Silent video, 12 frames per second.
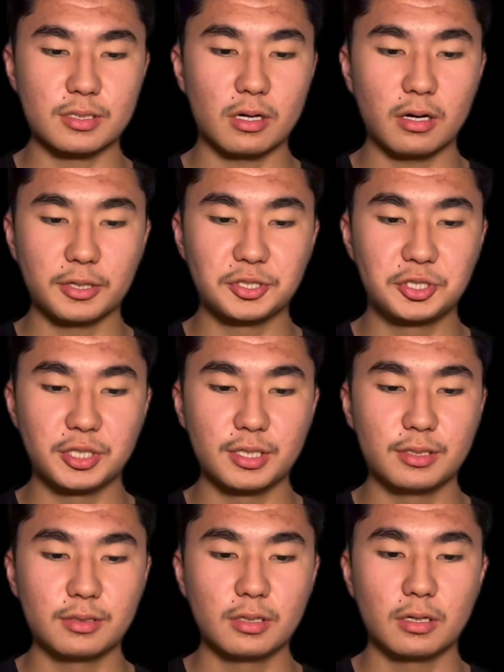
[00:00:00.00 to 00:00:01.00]

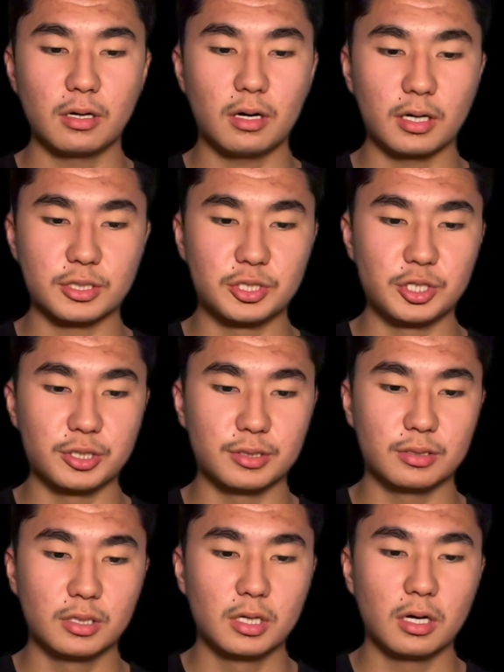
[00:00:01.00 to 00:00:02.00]
oxygen, oxygen,
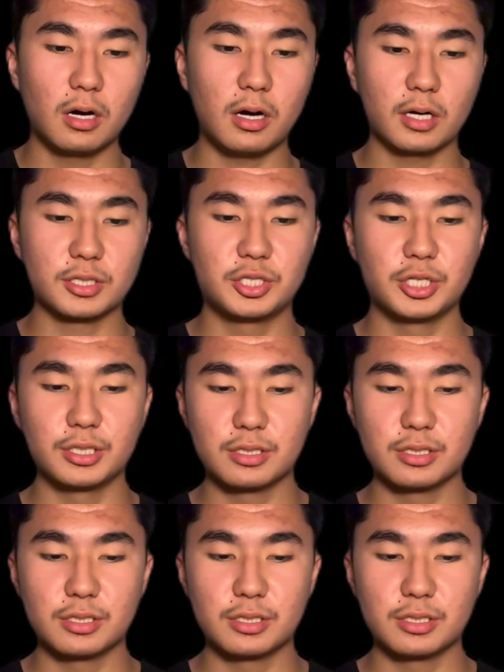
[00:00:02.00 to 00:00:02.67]
oxygen.